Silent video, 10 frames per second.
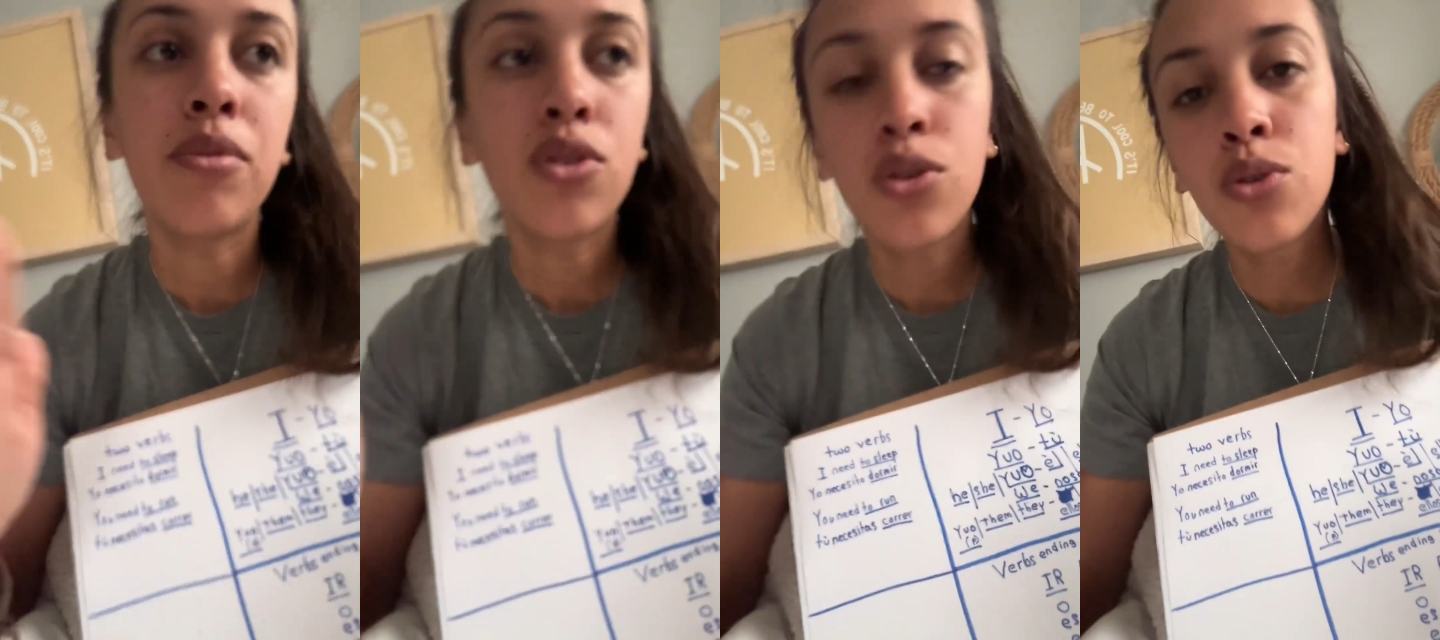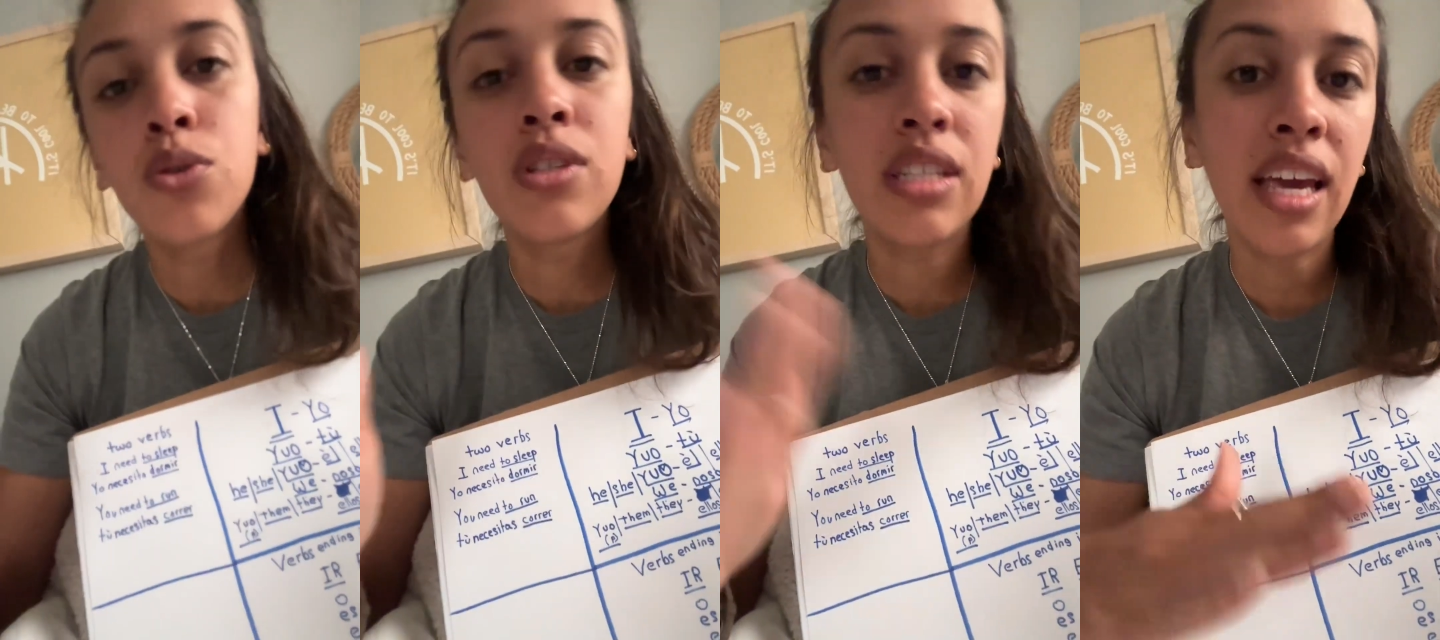to
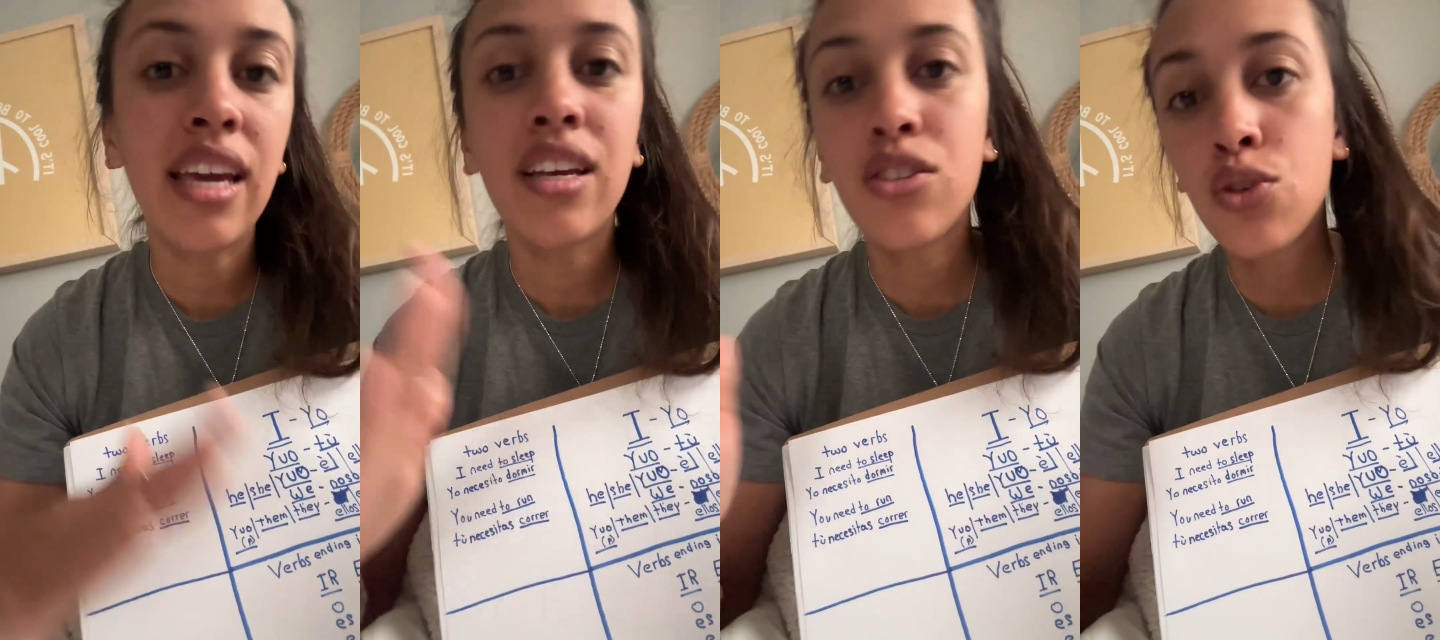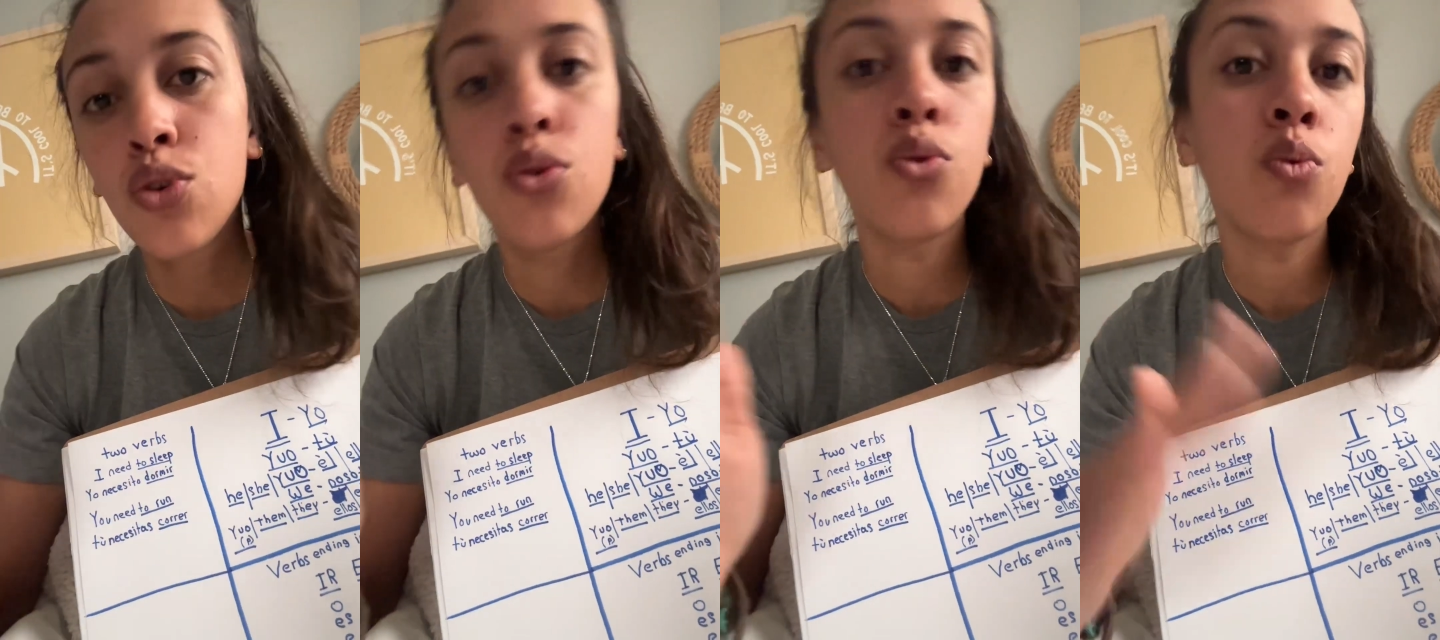skate,
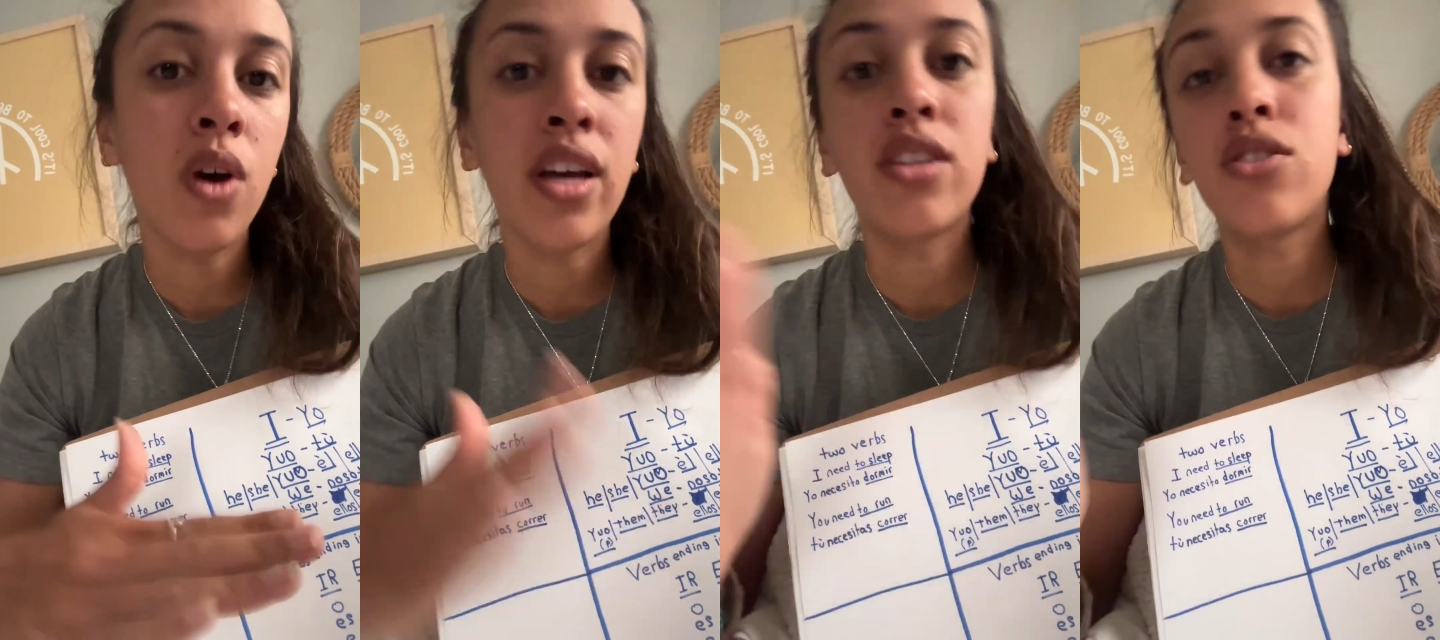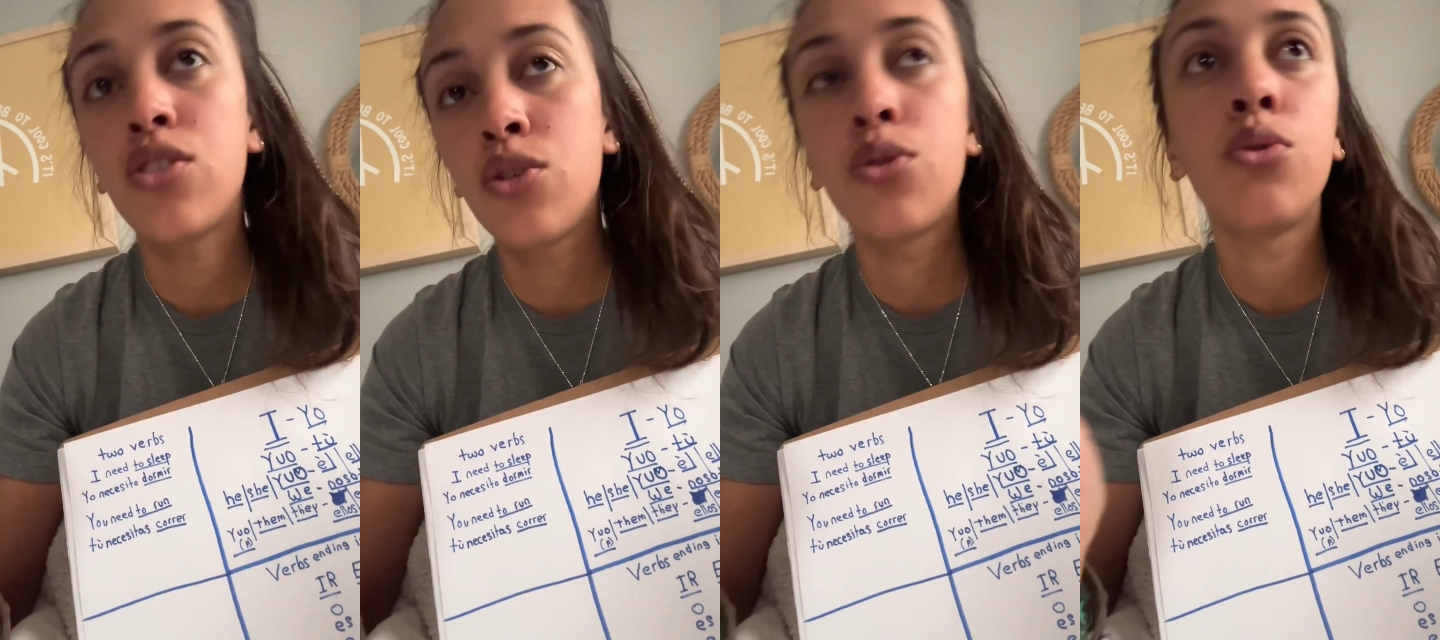to want,
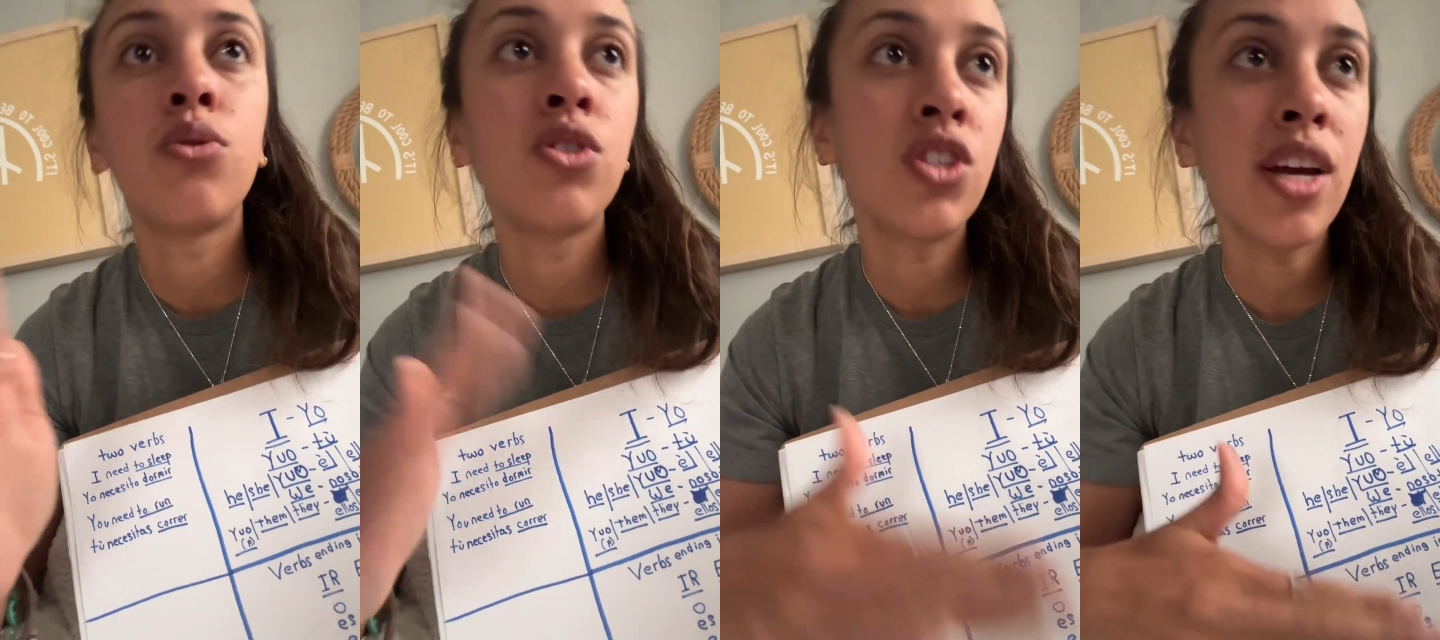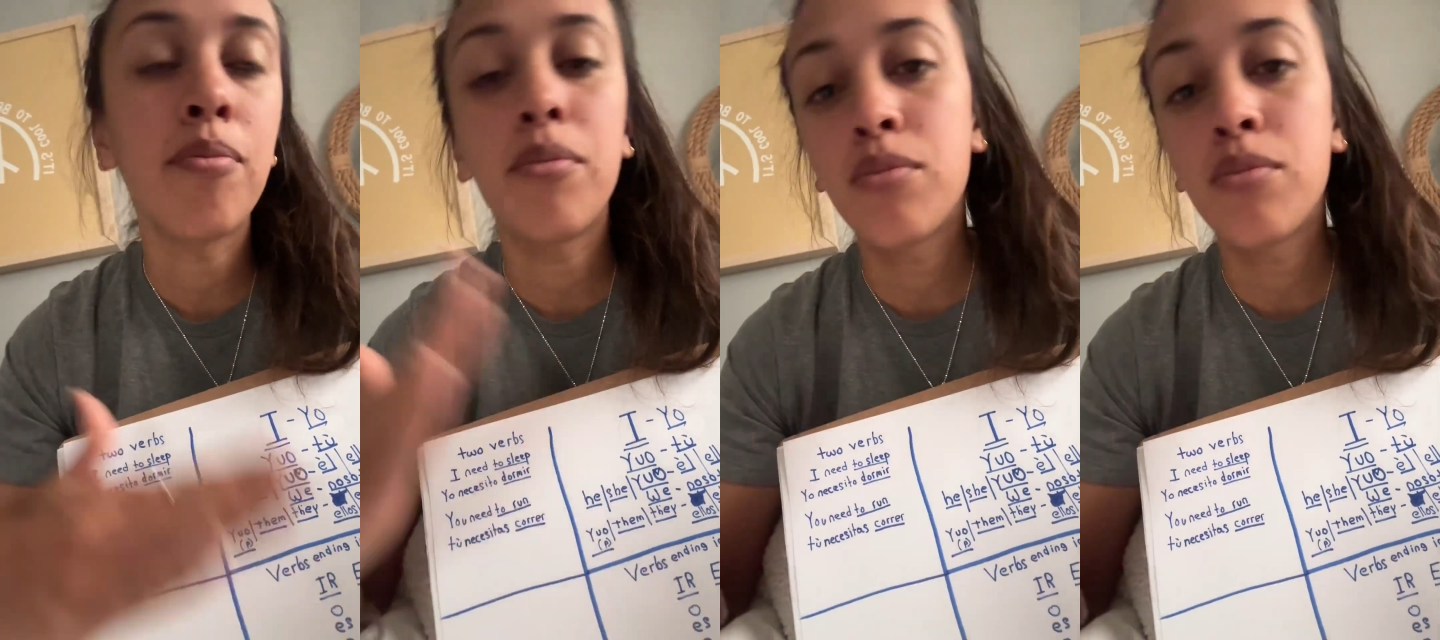to jump,